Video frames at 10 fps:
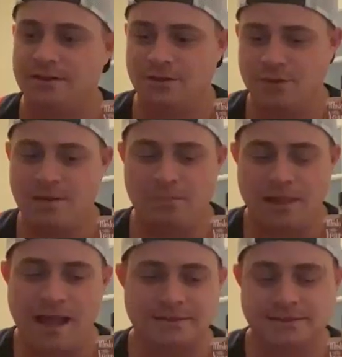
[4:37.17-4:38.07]
you get
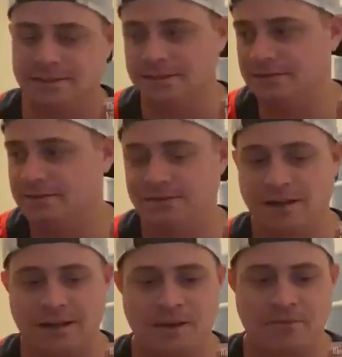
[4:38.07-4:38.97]
blasted
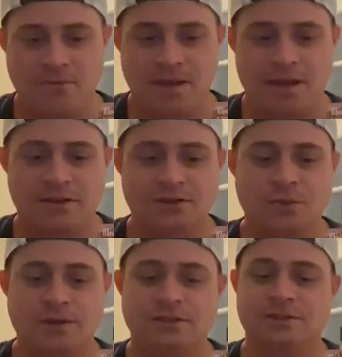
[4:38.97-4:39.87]
from that
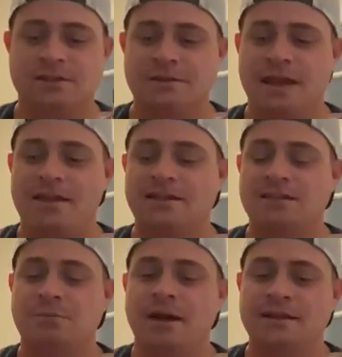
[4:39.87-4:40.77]
120. So it's going to have that
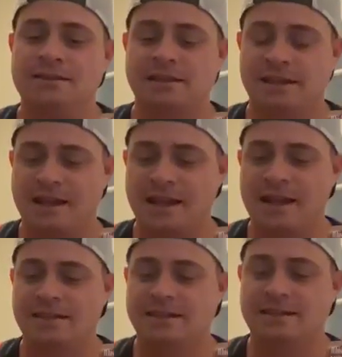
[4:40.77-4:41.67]
spice. Again, it
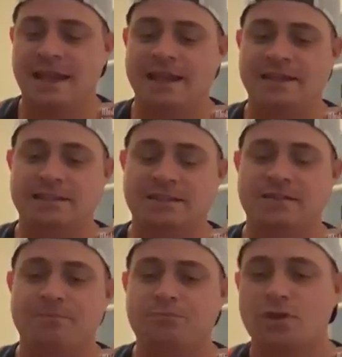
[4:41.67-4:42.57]
kind of has that tannins,
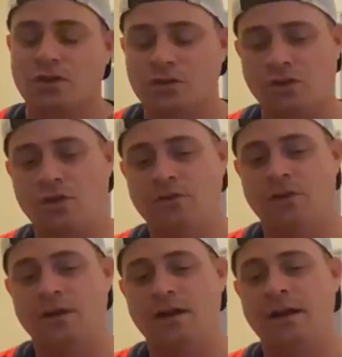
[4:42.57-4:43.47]

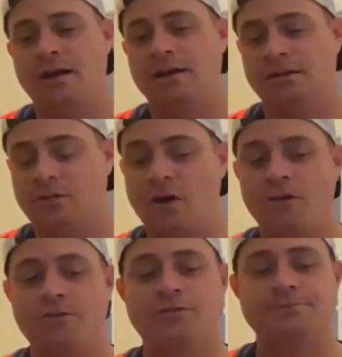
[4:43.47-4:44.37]

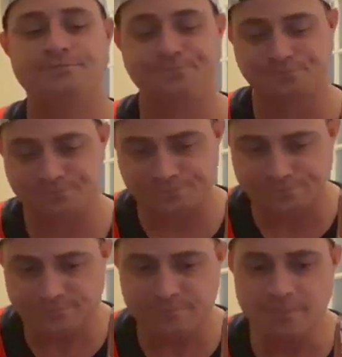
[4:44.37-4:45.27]
clove
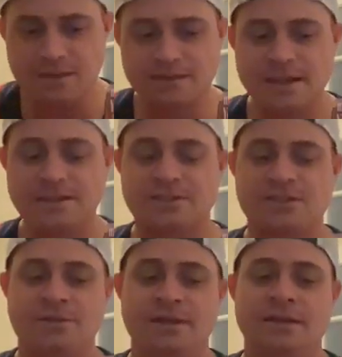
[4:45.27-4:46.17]
taste
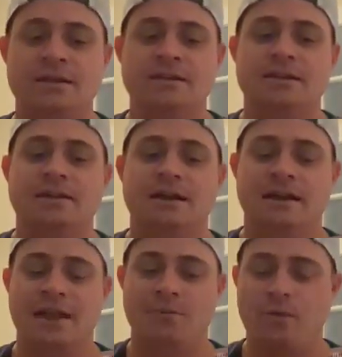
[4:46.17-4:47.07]
to it.
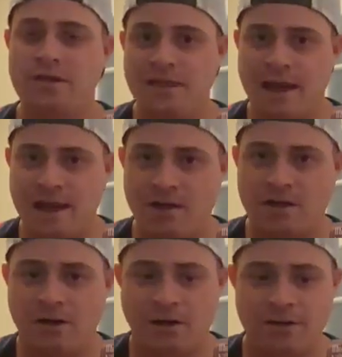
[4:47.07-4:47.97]
Again, with that
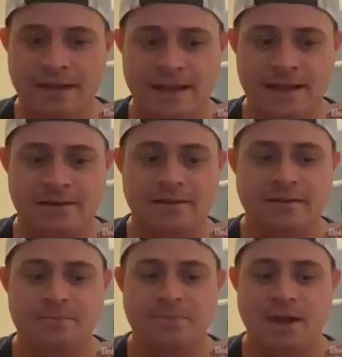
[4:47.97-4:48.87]
alcohol heat,
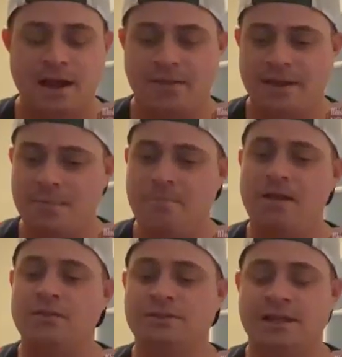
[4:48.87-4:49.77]
then it
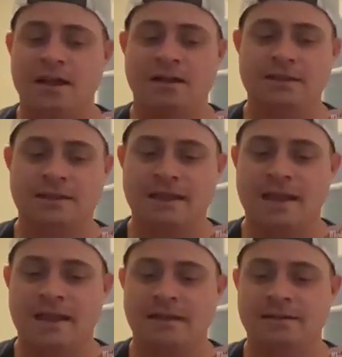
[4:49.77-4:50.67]
mellows out at the
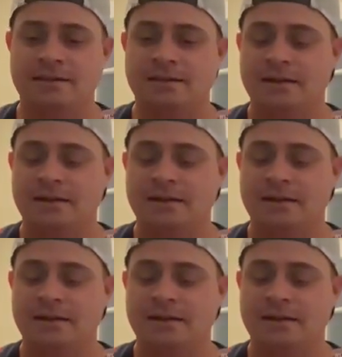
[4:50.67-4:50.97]
end,